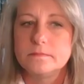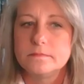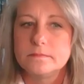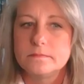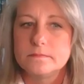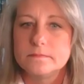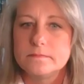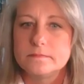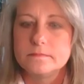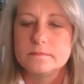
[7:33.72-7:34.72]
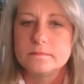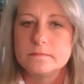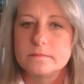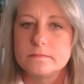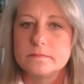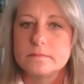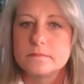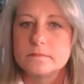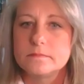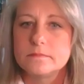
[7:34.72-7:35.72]

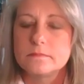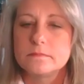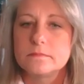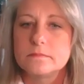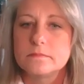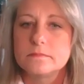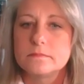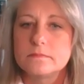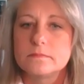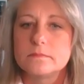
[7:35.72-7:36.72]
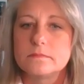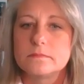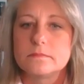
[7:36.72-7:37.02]
The person shown says nothing.